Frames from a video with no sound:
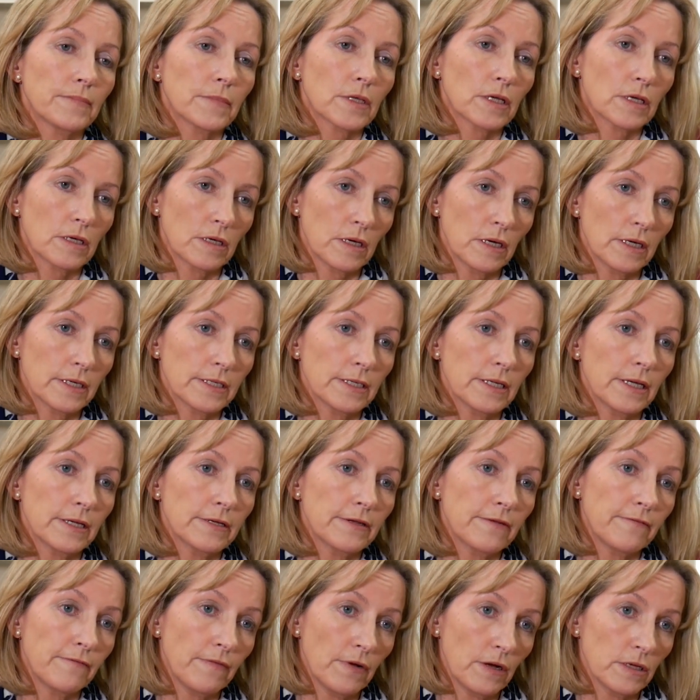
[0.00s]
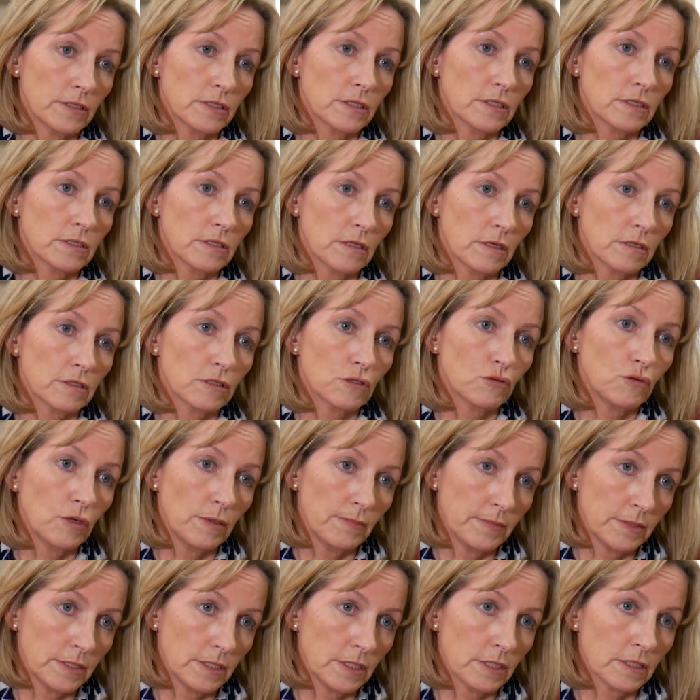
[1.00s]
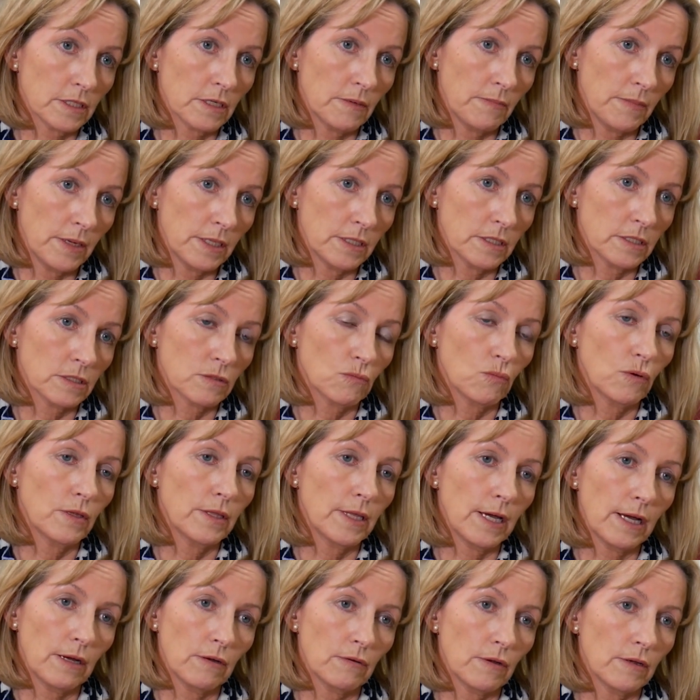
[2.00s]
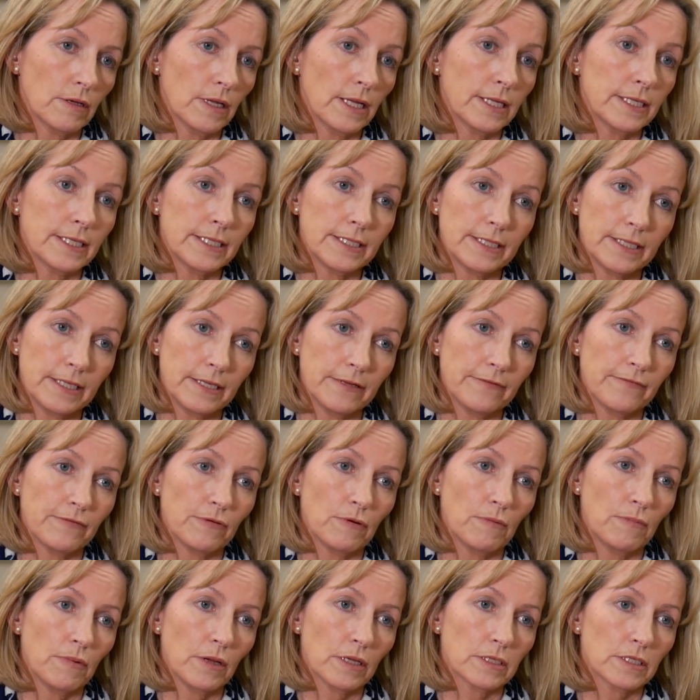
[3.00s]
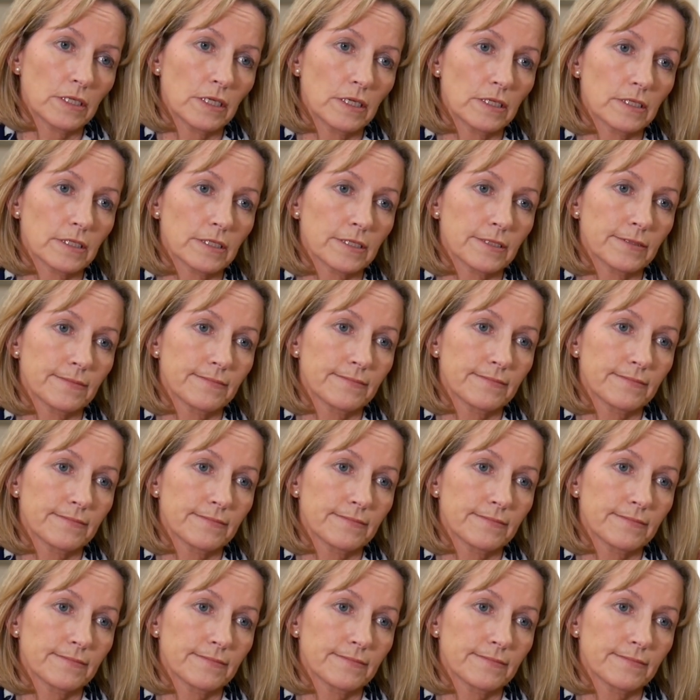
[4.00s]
the guideline advises that treatment is commenced without any need for a blood test.